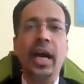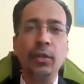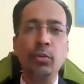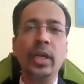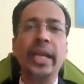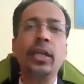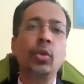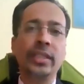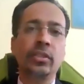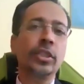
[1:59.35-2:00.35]
I would
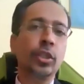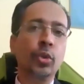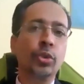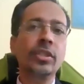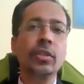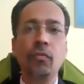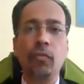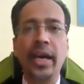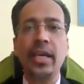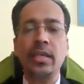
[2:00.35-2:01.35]
like to answer the
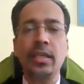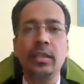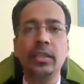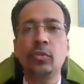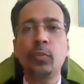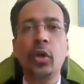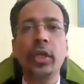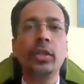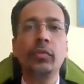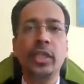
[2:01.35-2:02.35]
question: why is
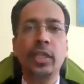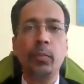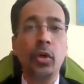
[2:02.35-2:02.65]
productivity